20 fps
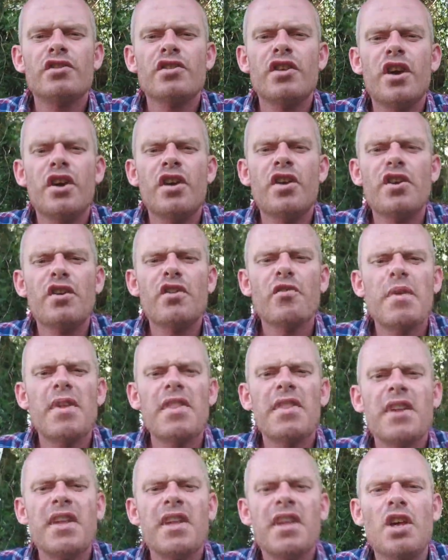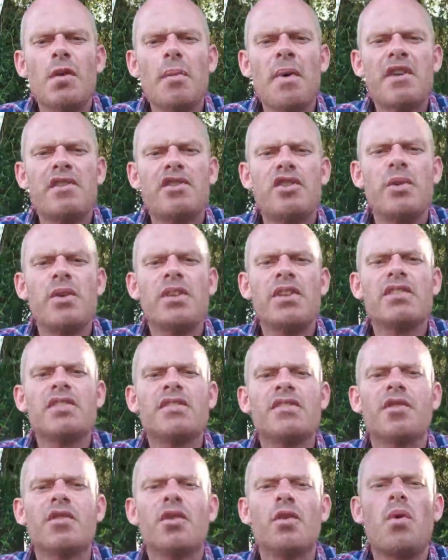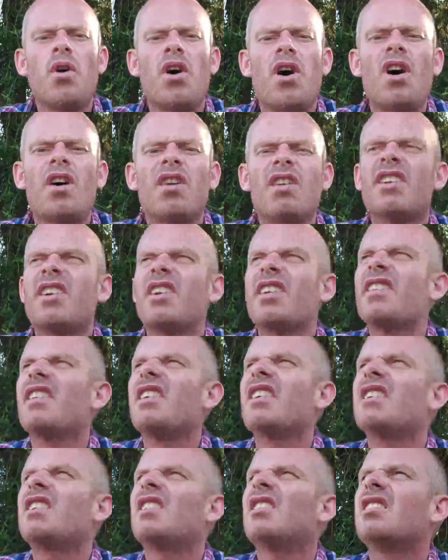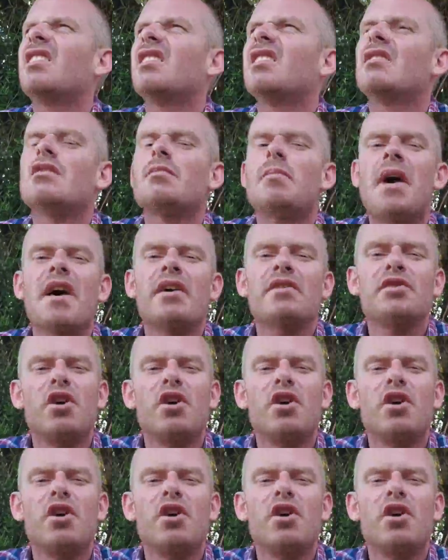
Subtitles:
So I've been thinking about doing this for a while, and I think it's about